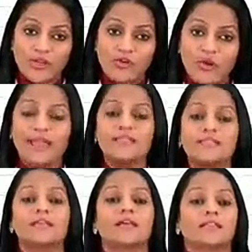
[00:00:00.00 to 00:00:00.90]

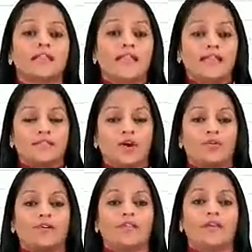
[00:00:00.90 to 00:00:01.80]
write the letter
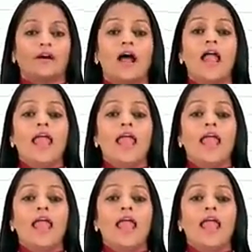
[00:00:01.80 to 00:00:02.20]
over here,